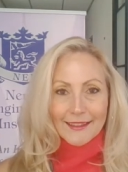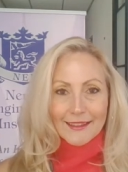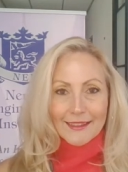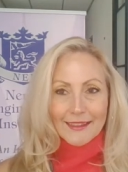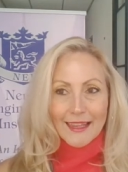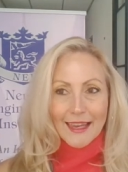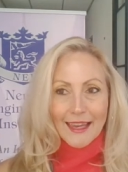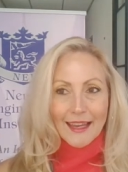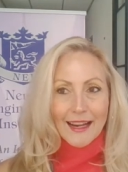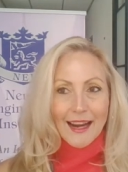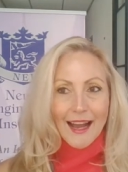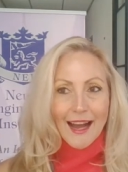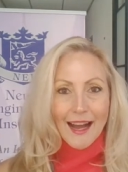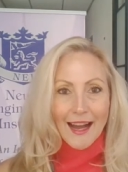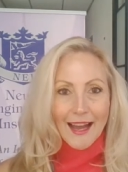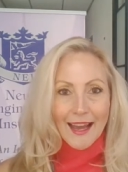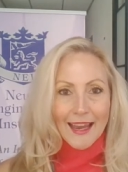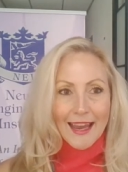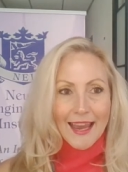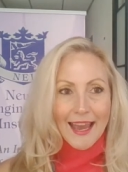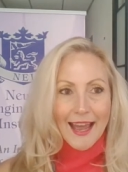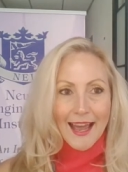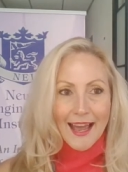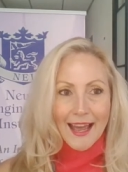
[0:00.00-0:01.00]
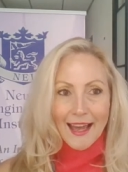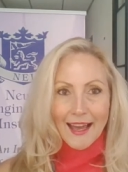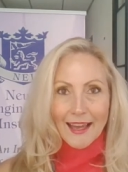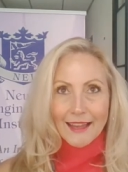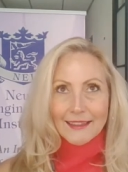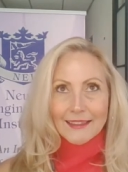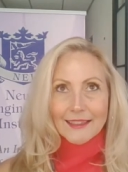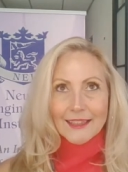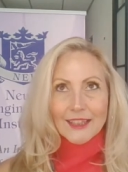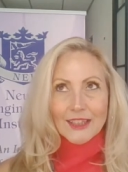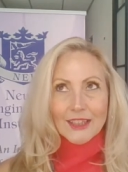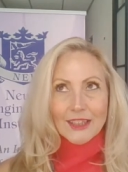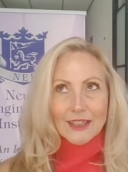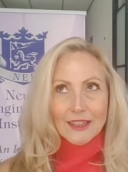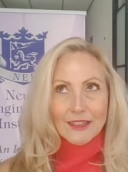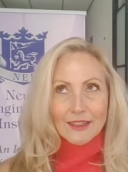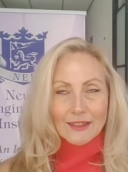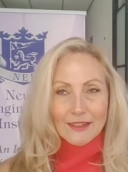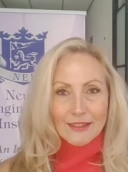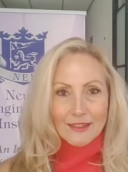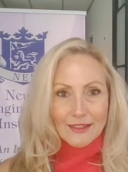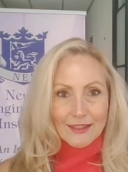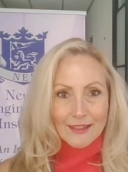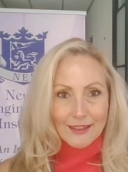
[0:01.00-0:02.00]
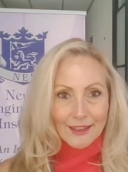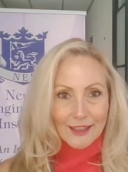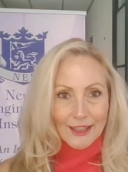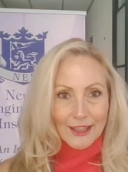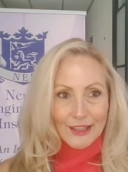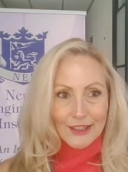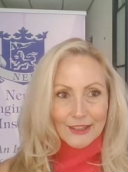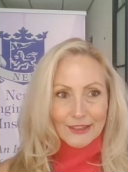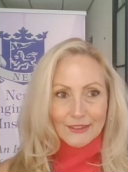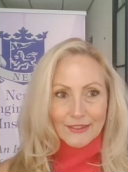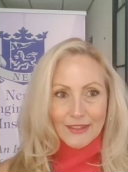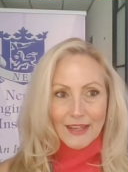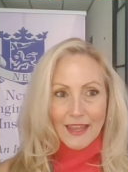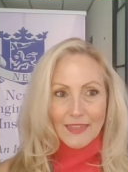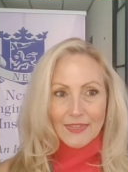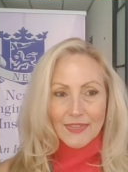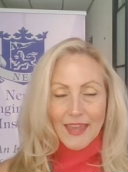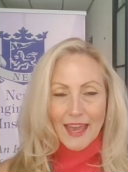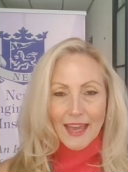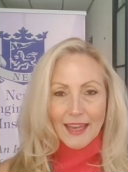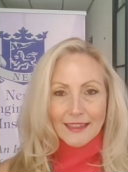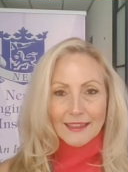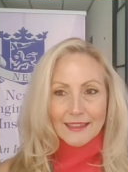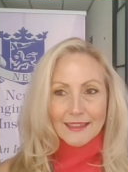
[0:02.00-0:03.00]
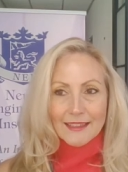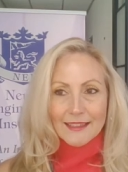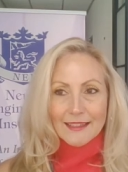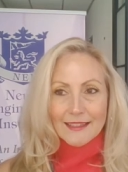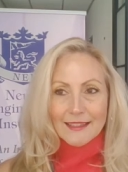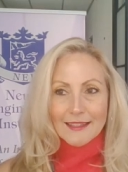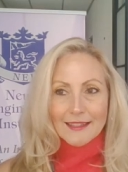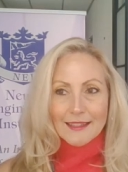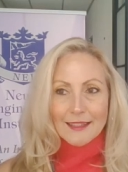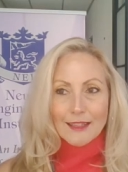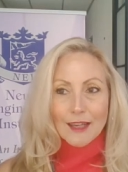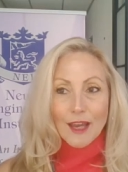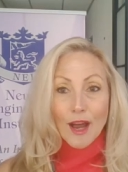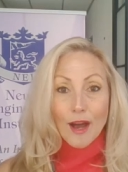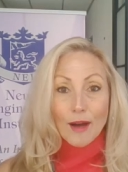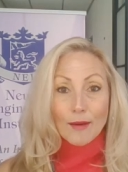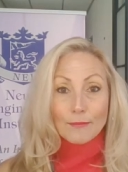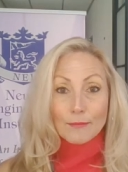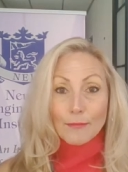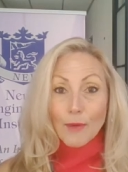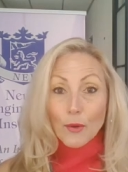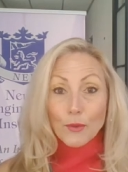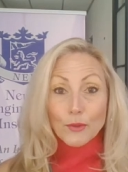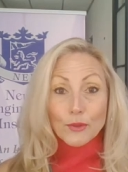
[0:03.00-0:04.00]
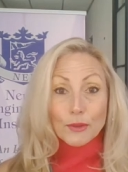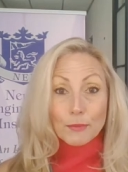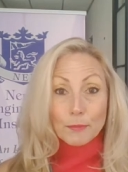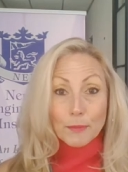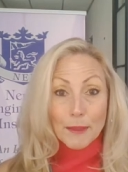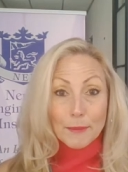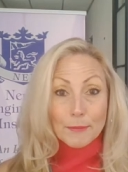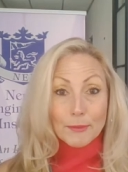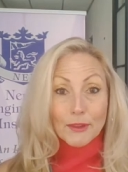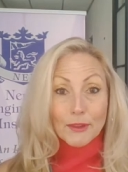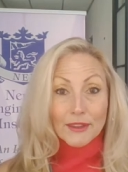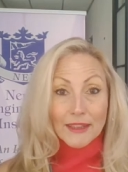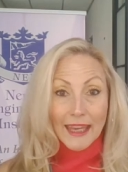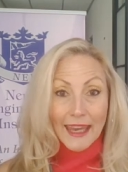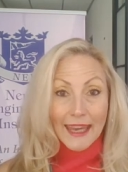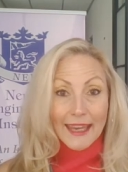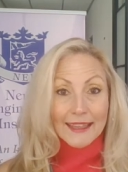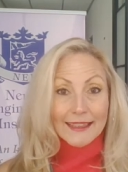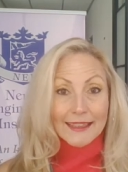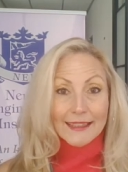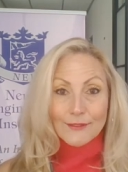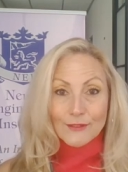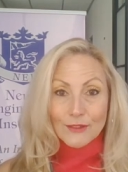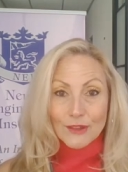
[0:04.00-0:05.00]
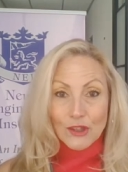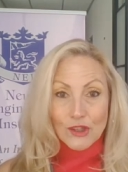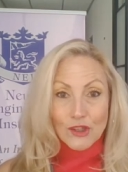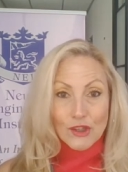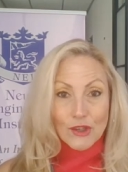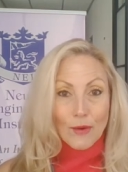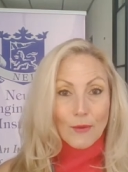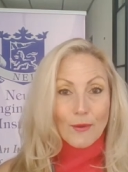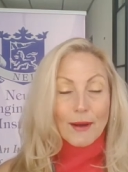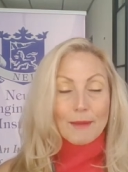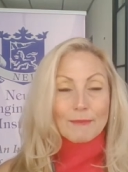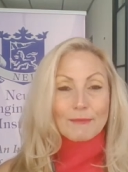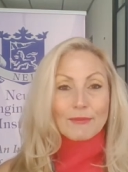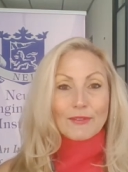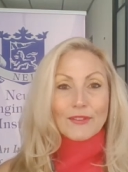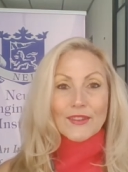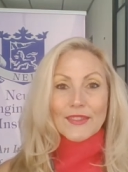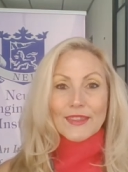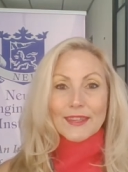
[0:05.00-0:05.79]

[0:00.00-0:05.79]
that I had years ago. And that is, most people can't even show up for